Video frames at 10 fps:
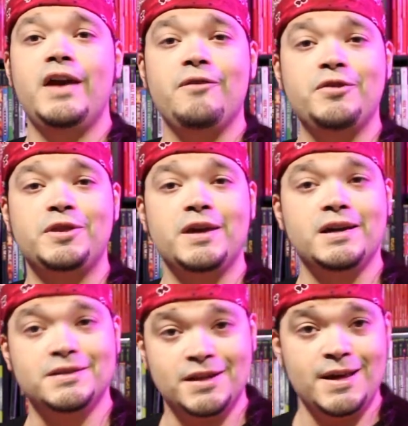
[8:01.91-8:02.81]
everything
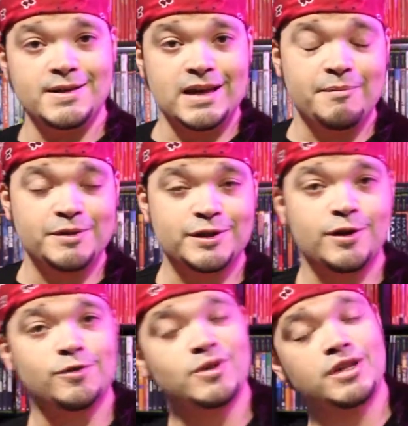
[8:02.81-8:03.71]
on today's
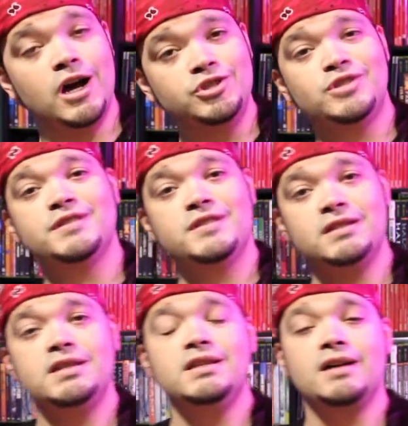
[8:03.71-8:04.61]
episode was
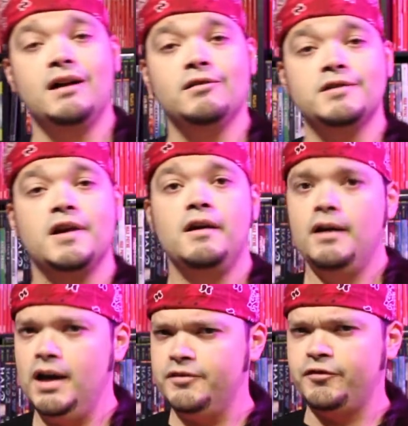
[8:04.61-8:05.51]

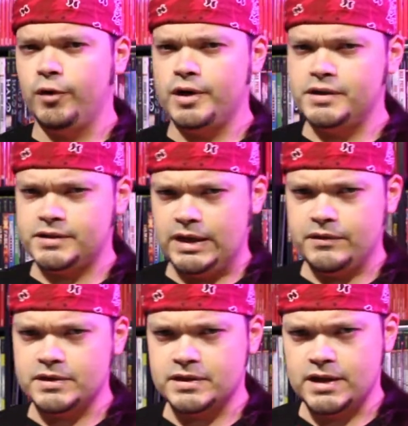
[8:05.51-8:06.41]

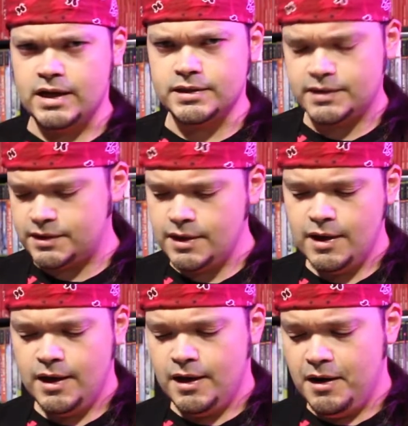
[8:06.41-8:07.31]
$116.47.
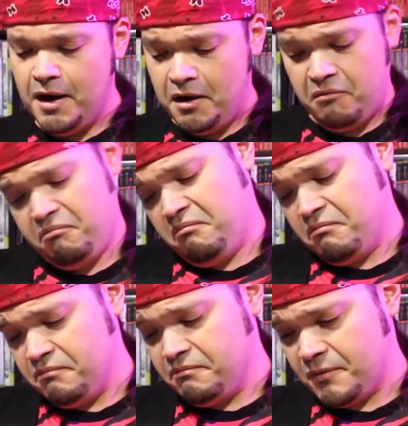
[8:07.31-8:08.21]
Now,
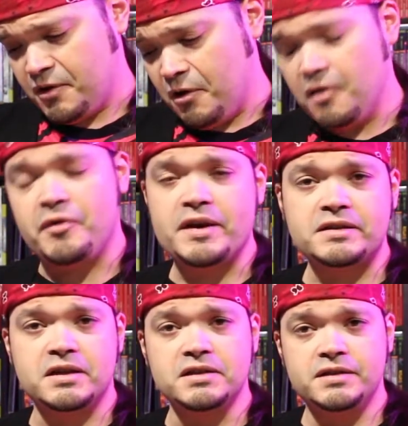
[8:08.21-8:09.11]
all
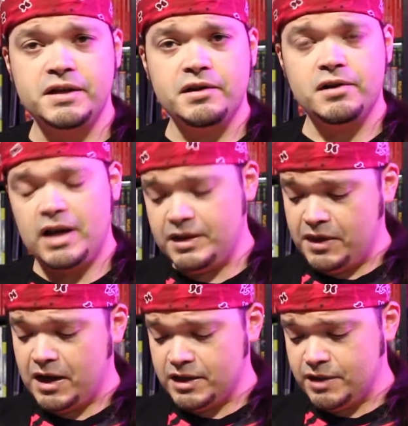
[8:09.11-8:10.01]
things considered, I
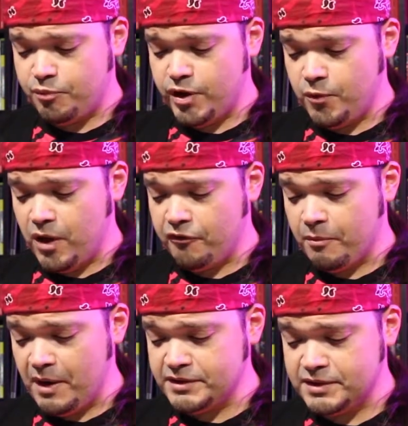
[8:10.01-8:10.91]
think I did pretty well for
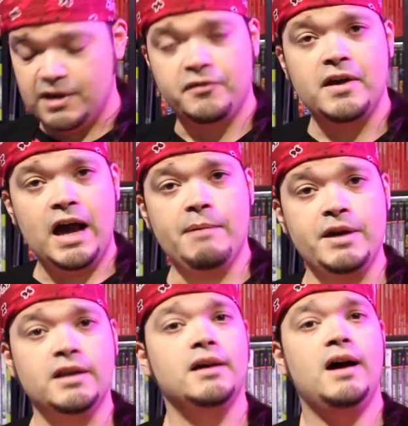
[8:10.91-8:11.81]
myself. I
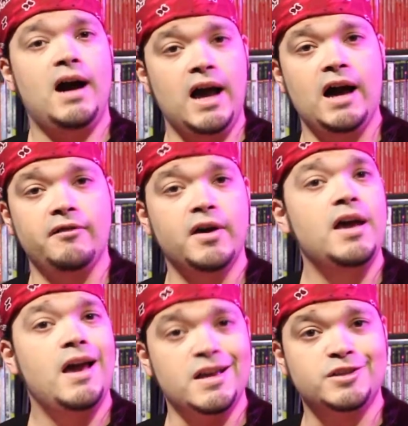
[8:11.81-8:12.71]
mean, I have
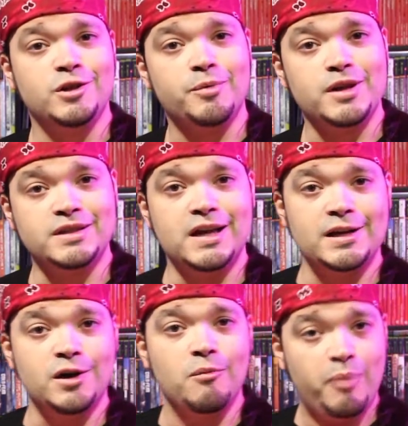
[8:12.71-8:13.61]
a Super
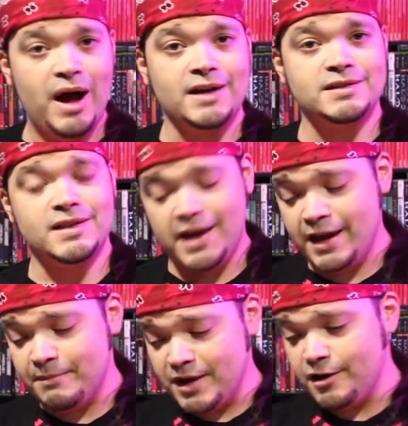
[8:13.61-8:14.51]
Nintendo boxed
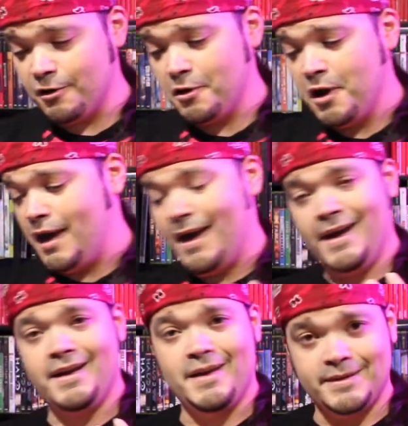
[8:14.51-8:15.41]
game here,
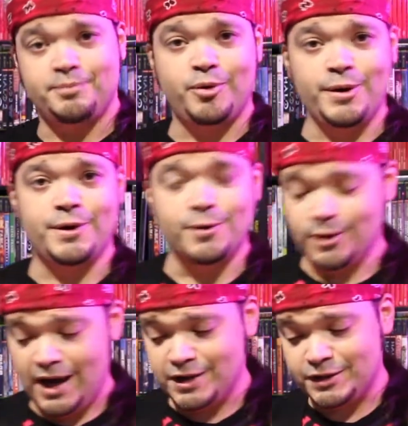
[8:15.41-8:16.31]
and it's pretty
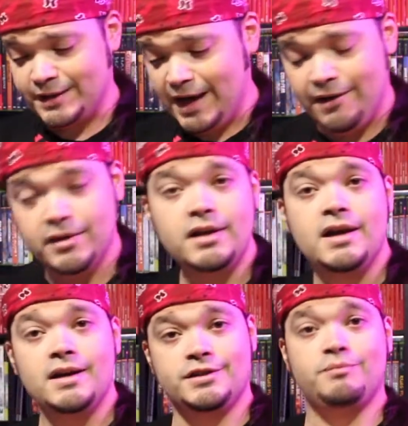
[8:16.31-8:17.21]
cool to actually have it.
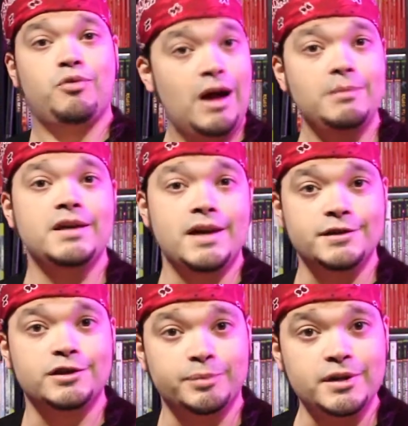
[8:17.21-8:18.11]
Should probably get
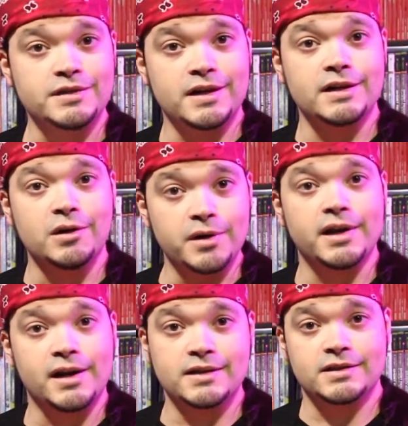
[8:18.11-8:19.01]
a Super Nintendo
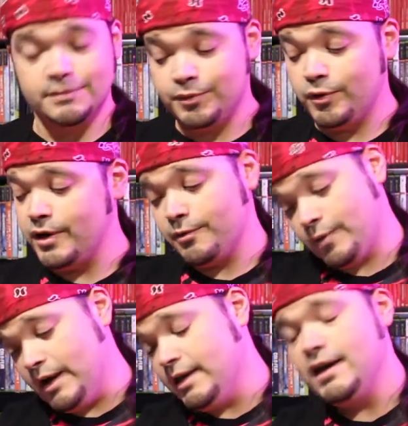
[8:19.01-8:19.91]
again at some point,
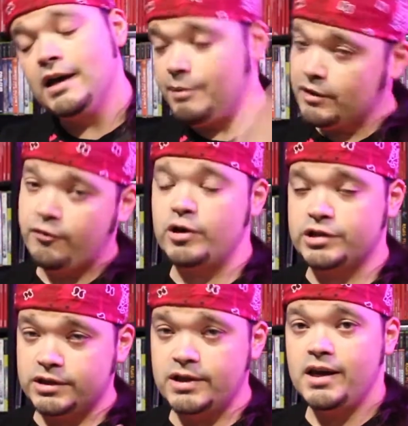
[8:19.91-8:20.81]
right? But
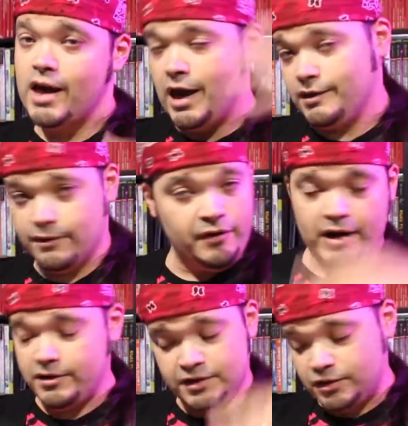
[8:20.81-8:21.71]
unfortunately, the
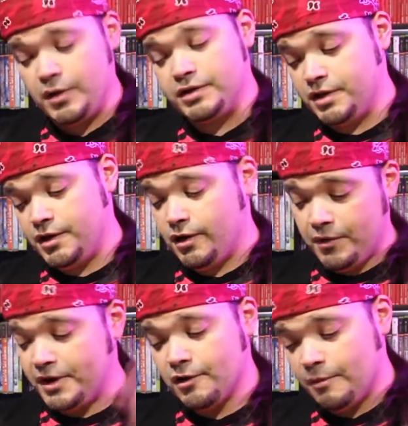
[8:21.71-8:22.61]
fire situation, and you
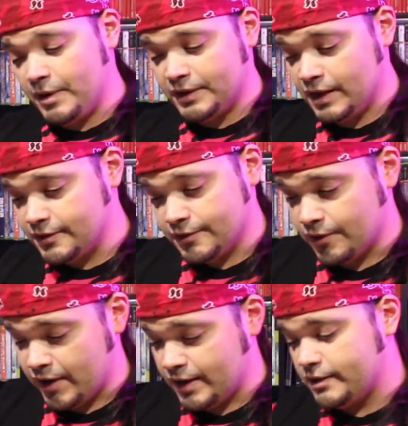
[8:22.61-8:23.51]
already know about that
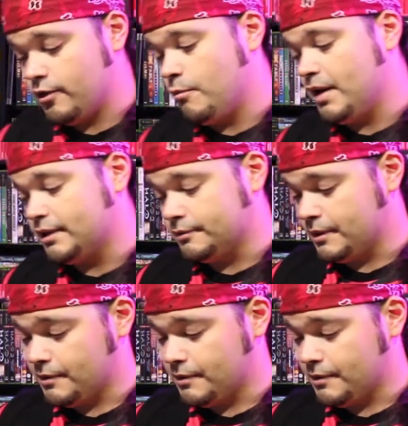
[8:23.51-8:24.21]
story. I need to go about that.